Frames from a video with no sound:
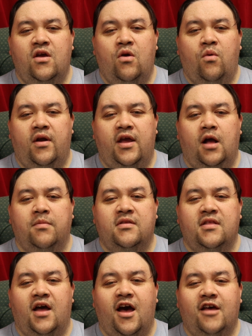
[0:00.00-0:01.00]
where he helped
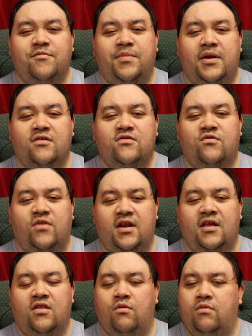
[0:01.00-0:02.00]
in the hospitals treating the